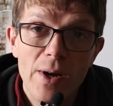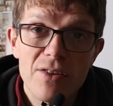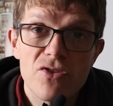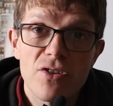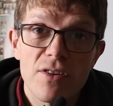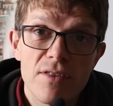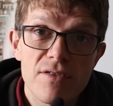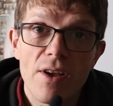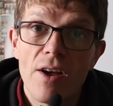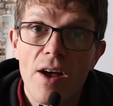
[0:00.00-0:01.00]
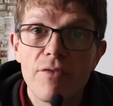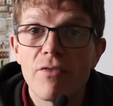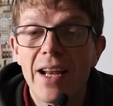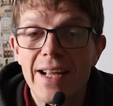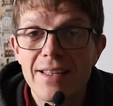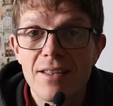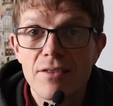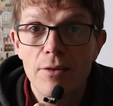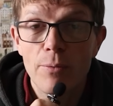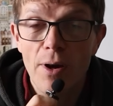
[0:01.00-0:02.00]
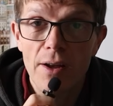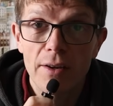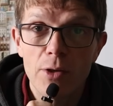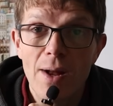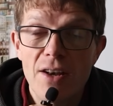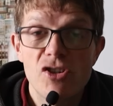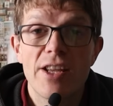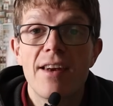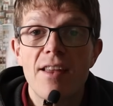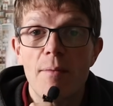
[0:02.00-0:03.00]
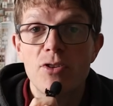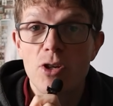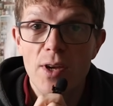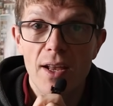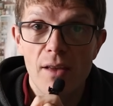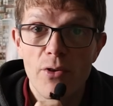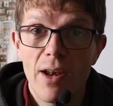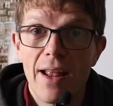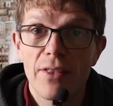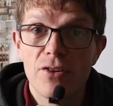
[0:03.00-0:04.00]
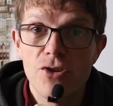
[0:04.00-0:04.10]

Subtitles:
questions that are unrelated to the work you actually end up doing if you land the